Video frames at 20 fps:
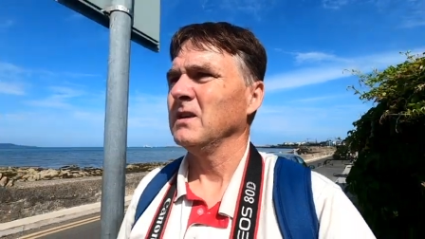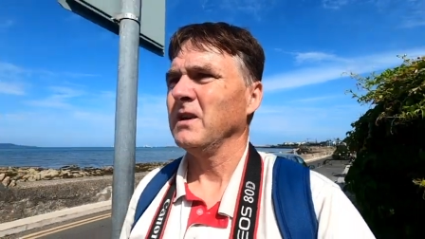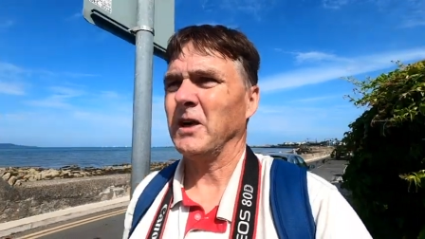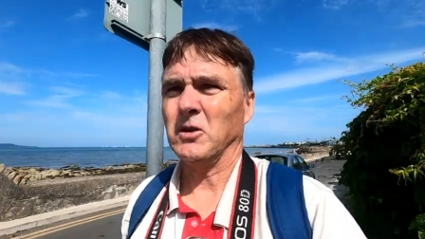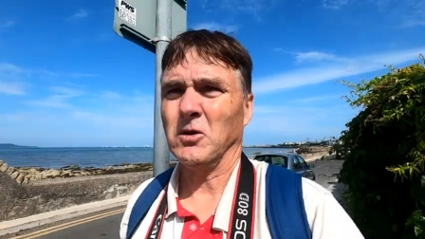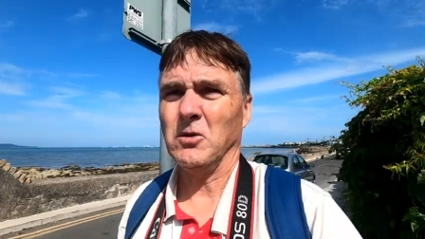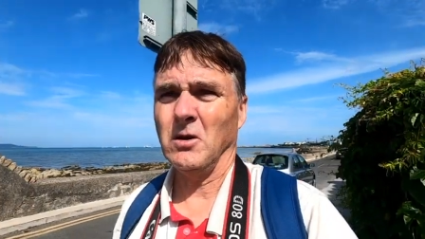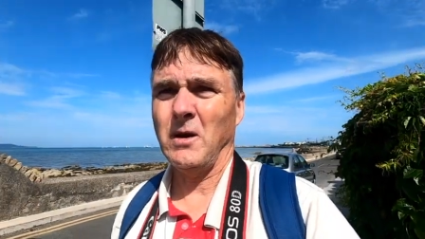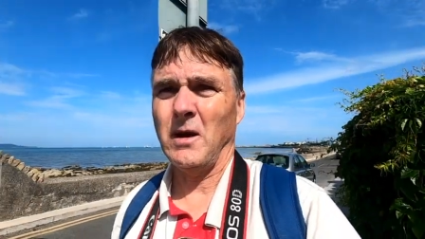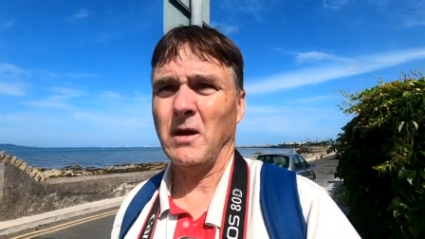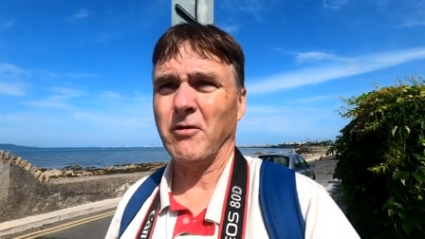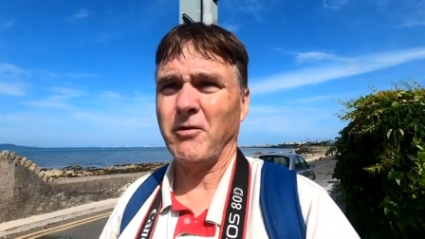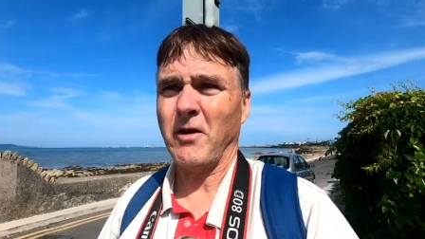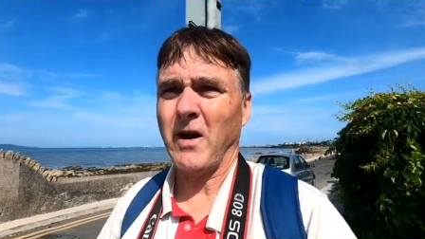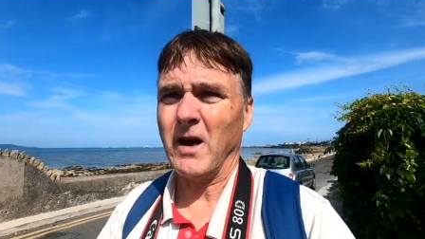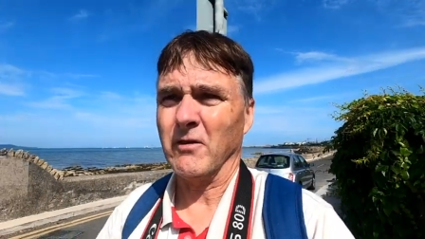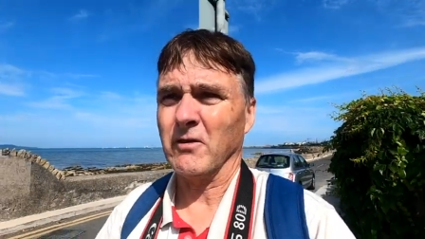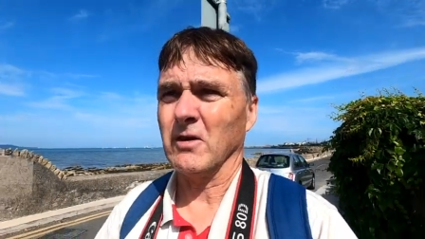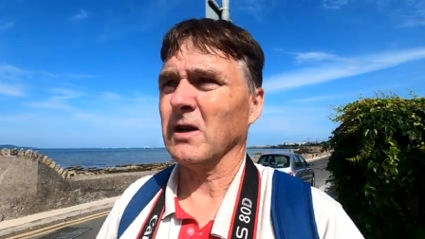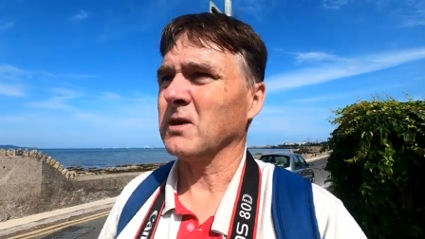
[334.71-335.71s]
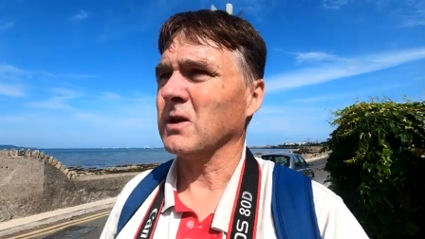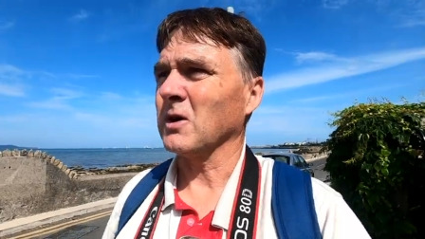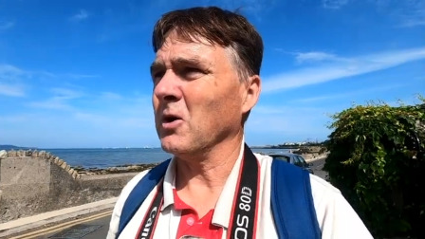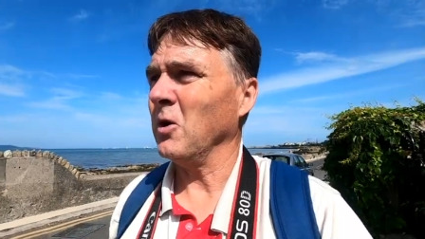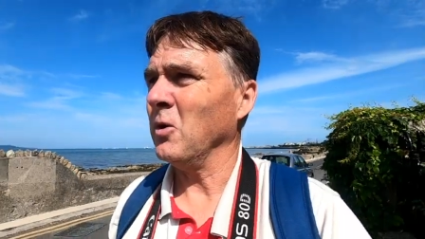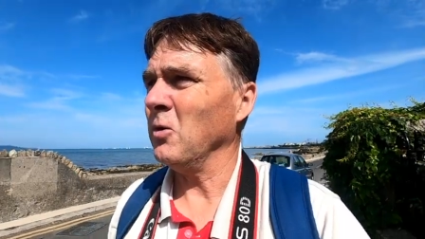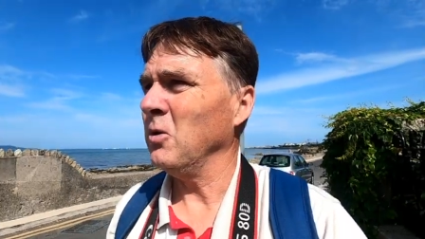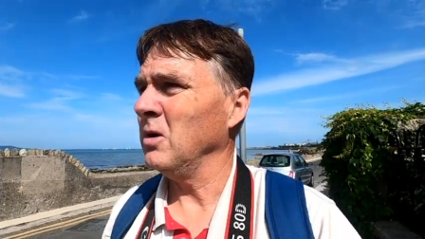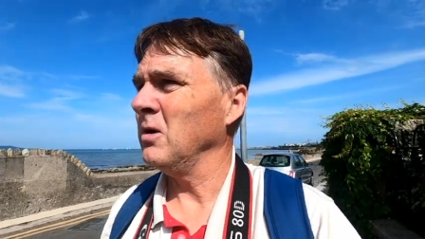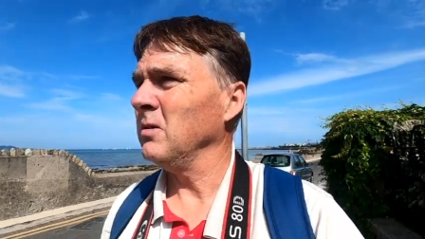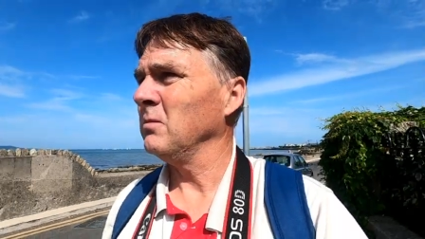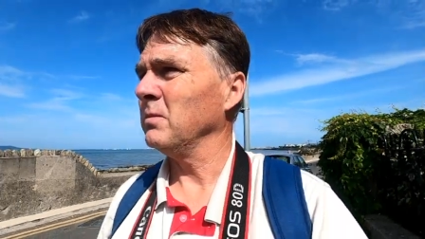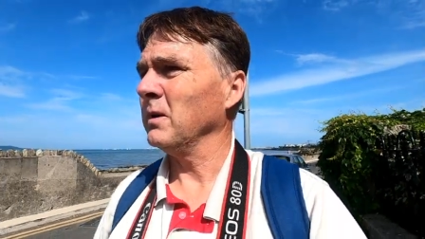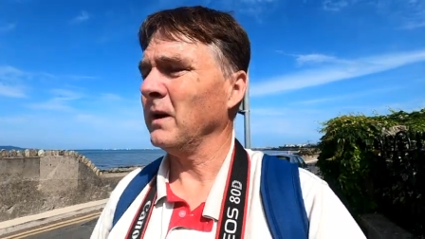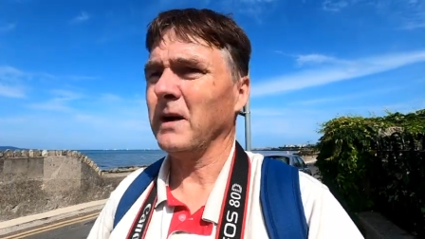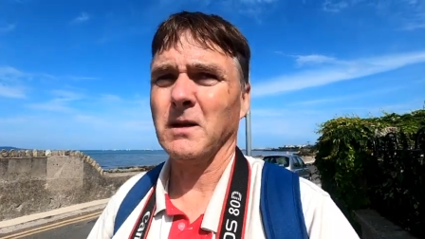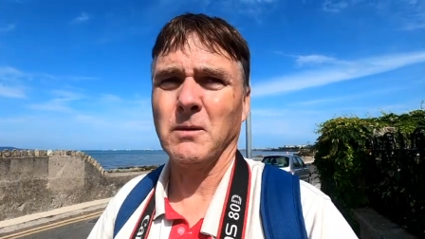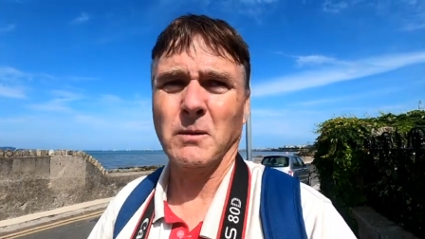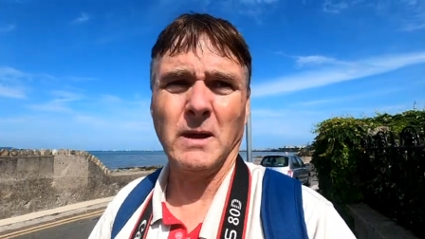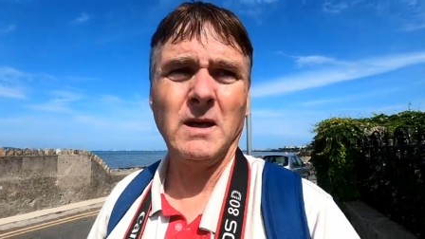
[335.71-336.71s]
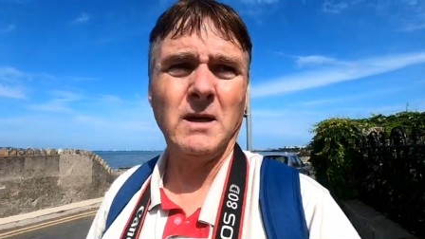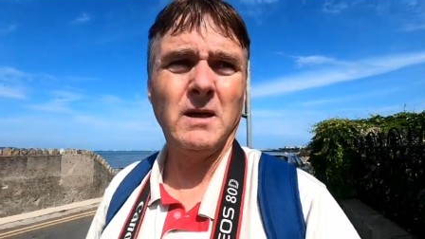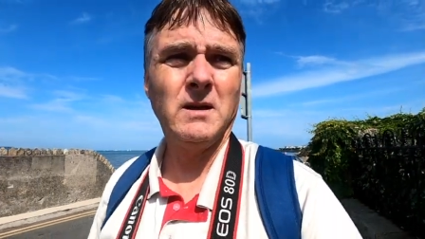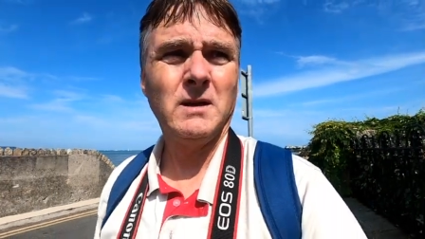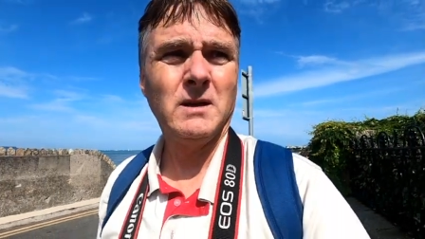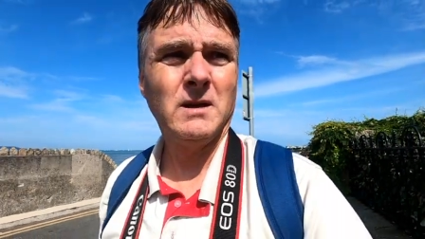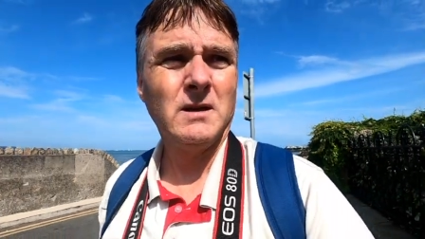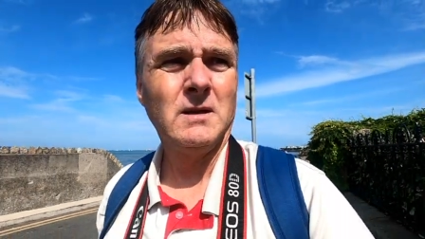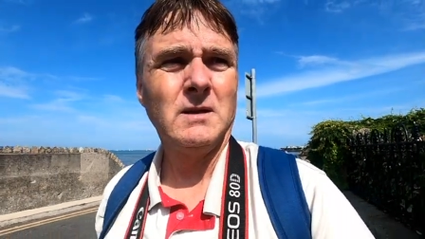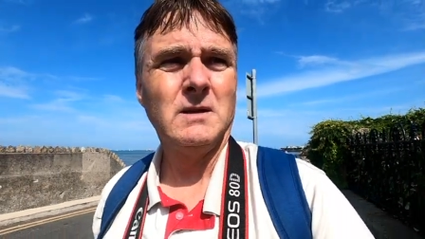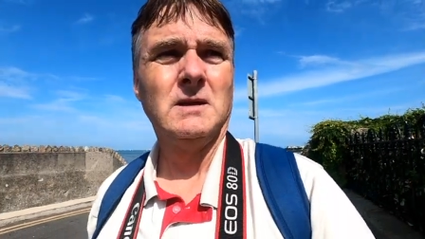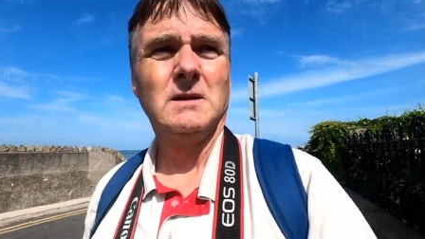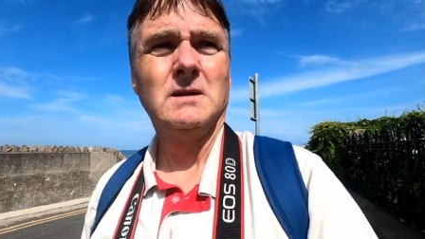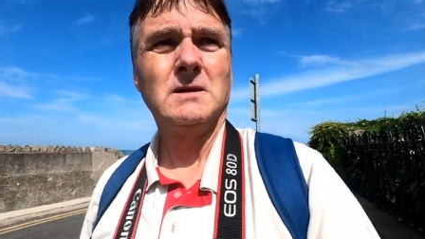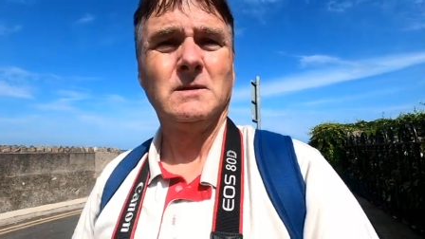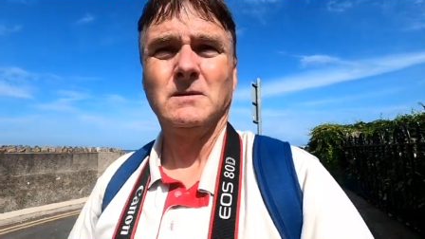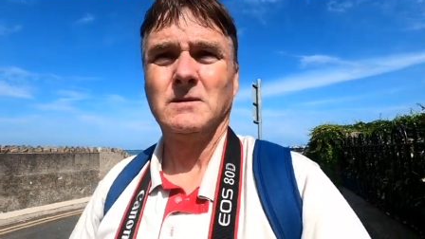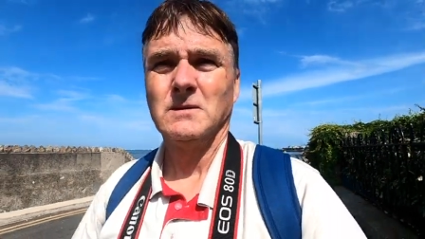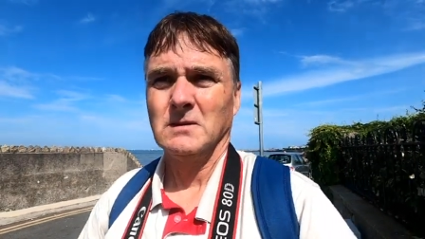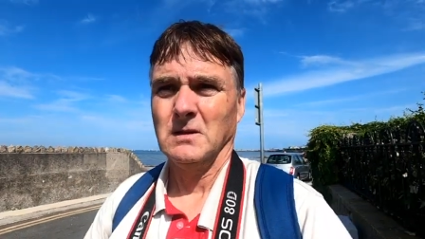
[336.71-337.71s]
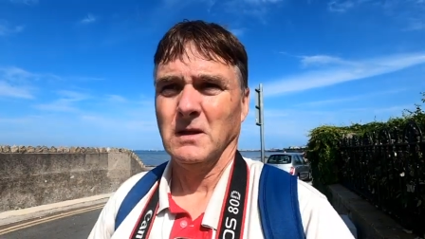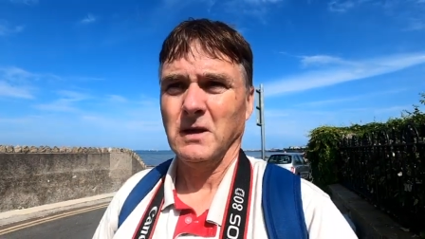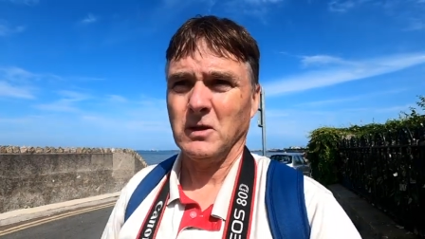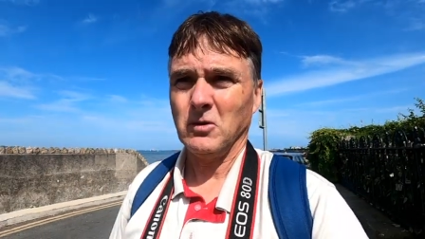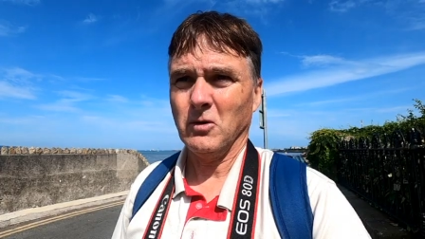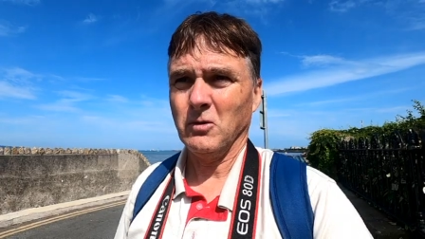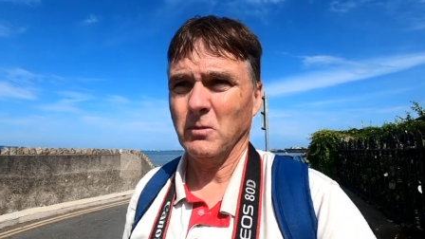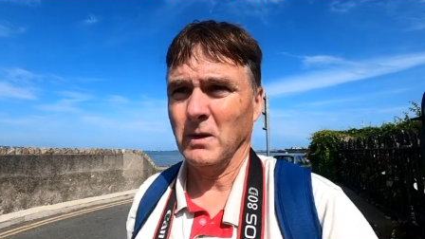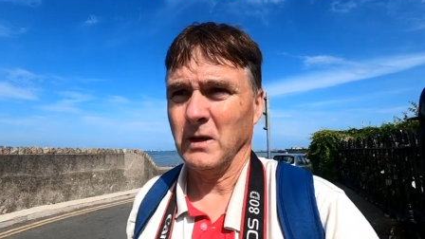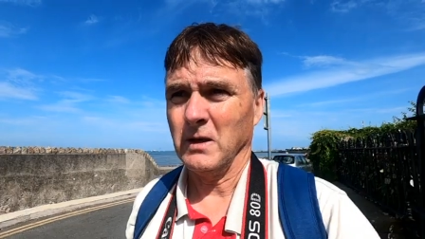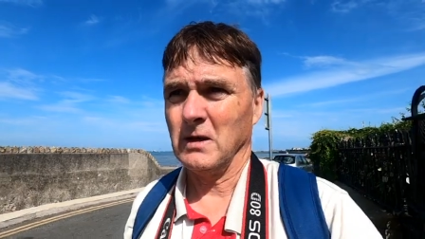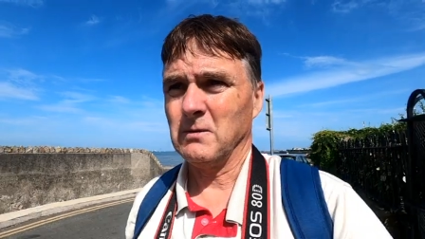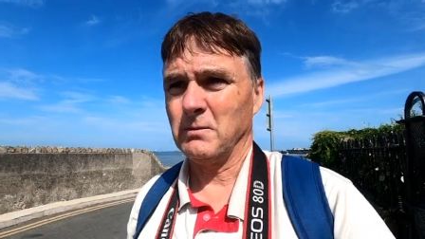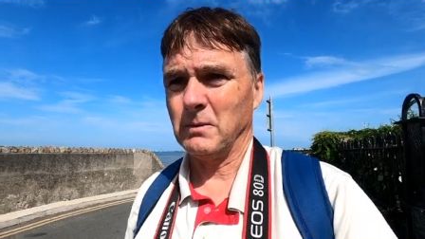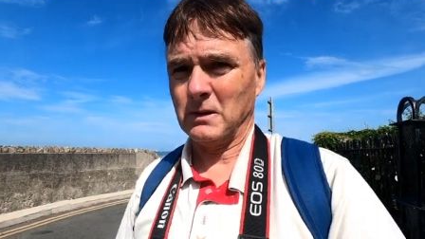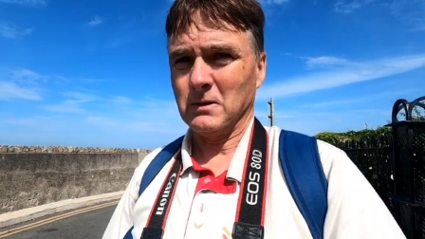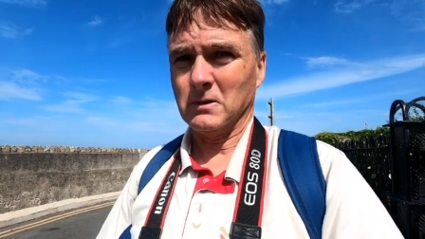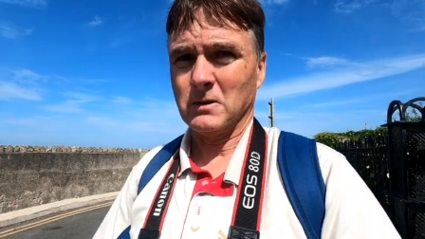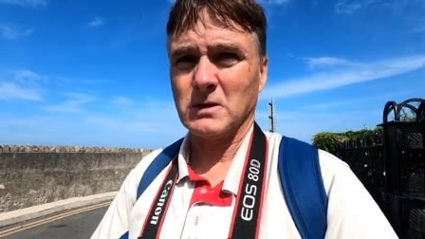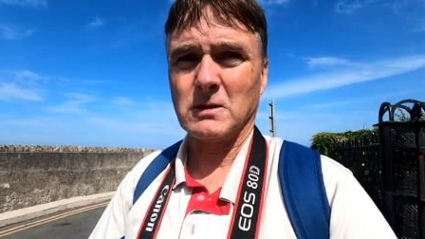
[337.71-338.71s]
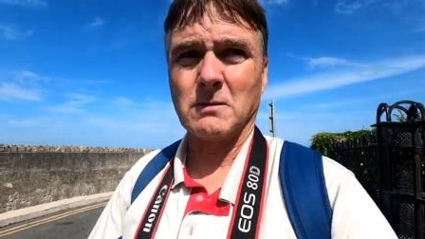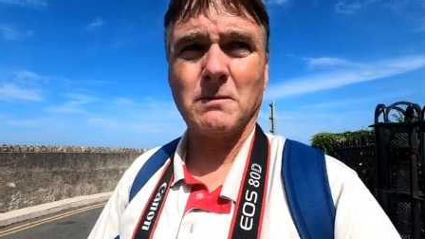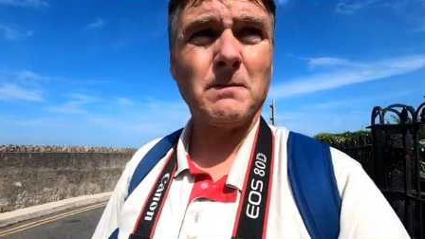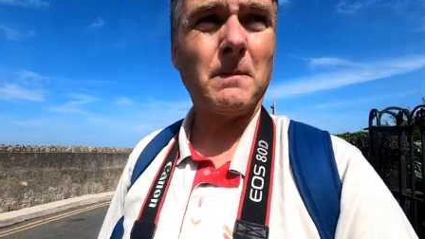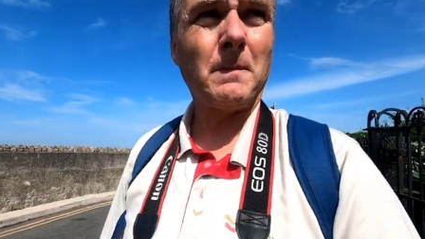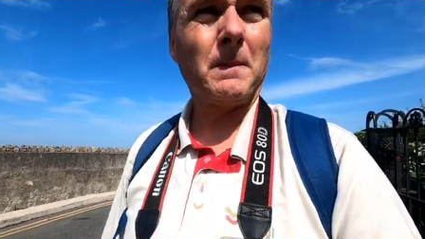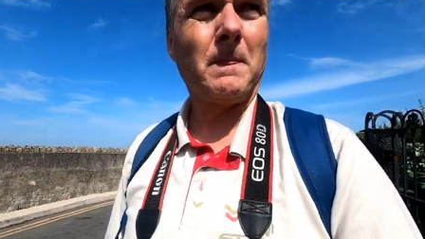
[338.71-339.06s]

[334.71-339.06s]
I don't know how far I've got to go, but anyway, I don't mind because.